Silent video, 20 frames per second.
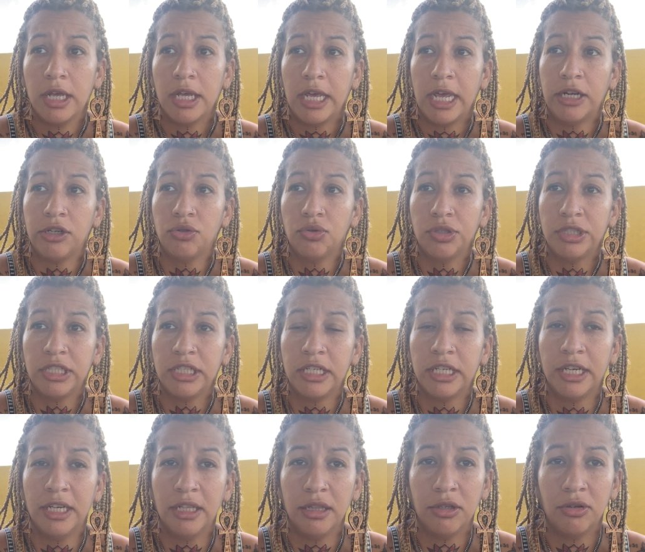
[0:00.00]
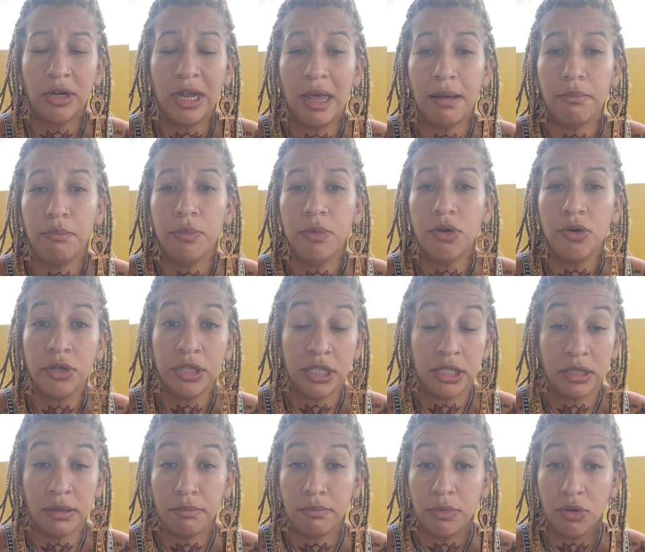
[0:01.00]
And you see Hitler had
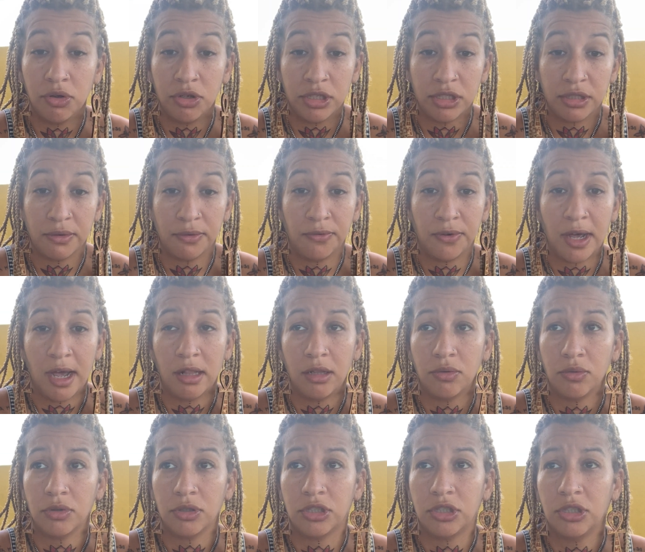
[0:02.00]
millions and millions of followers.